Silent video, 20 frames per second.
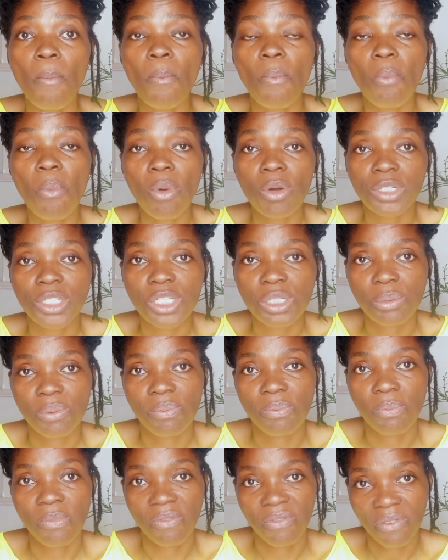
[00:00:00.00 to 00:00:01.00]
much
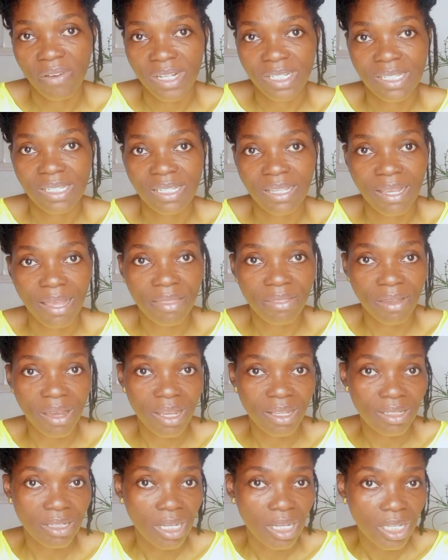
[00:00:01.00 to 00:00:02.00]
faster
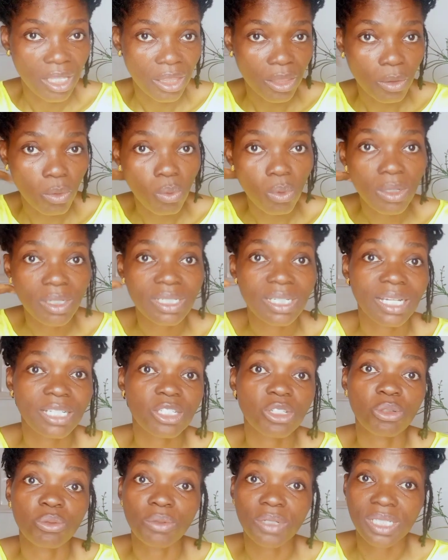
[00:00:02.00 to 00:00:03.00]
than the one
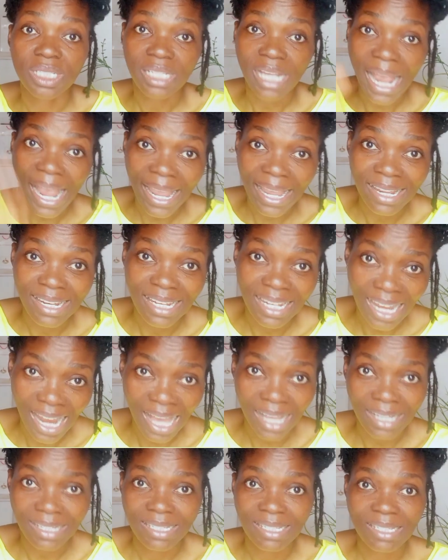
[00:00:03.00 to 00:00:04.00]
that you retie
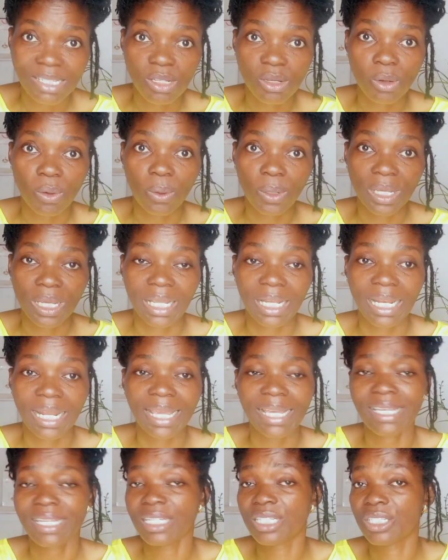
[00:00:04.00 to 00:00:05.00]
last. Okay,
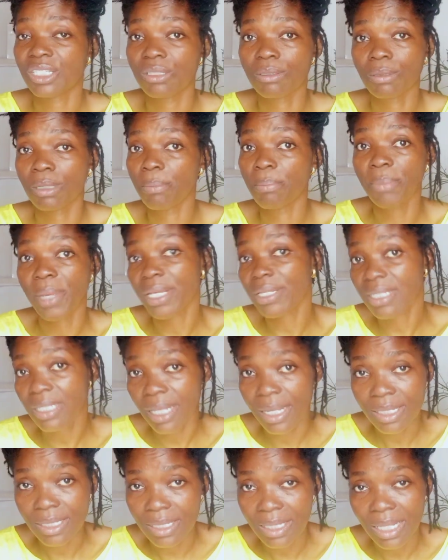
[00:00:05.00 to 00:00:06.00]
like it makes
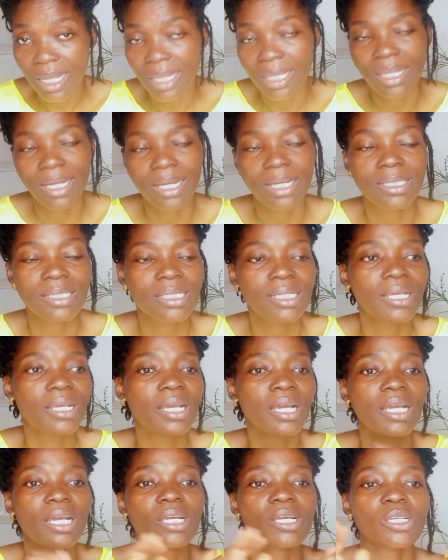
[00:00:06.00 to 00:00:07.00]
sense like that.
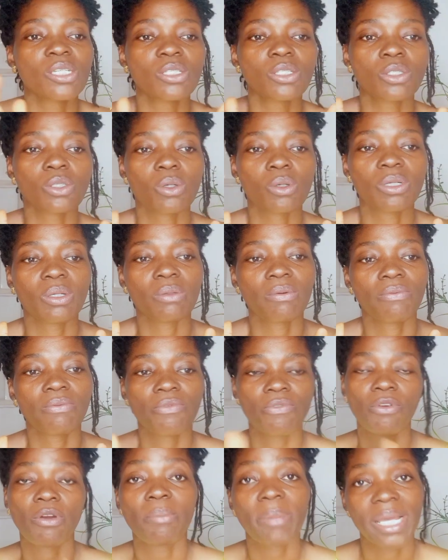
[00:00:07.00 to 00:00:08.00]
So
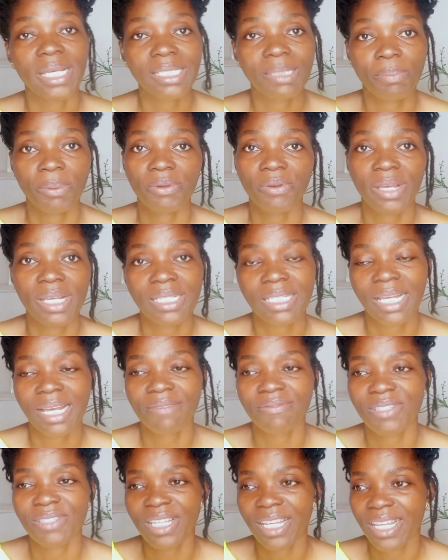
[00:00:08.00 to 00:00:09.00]
from experience,
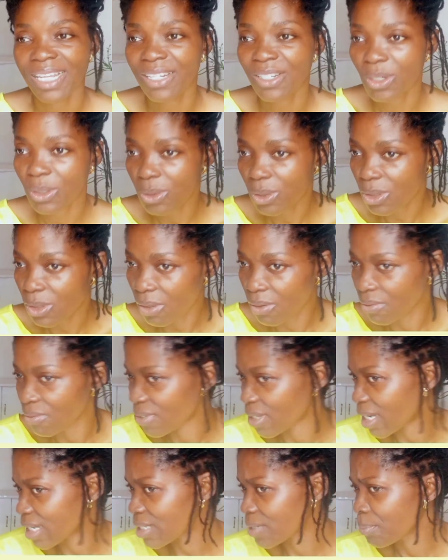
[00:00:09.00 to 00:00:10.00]
I've taken note of
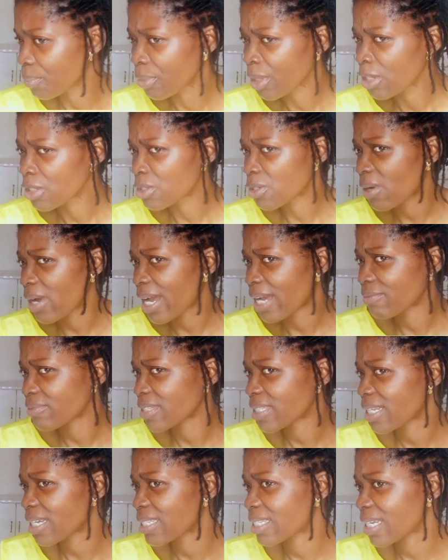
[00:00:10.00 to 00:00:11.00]
that. So I've
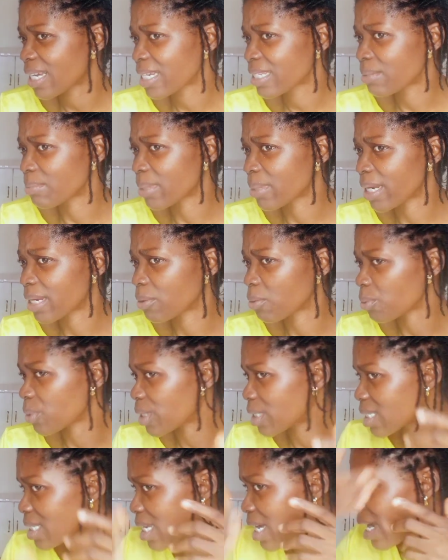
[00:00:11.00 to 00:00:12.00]
started my
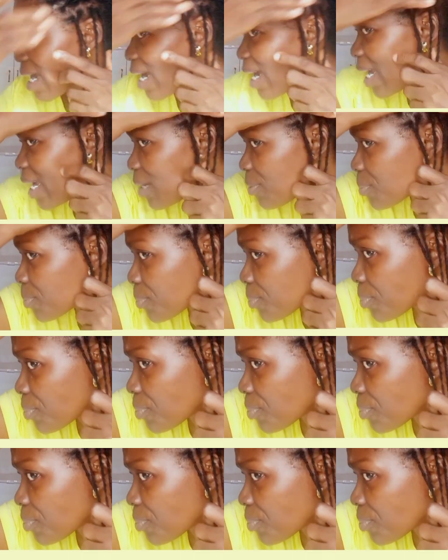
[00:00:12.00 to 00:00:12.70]
retie.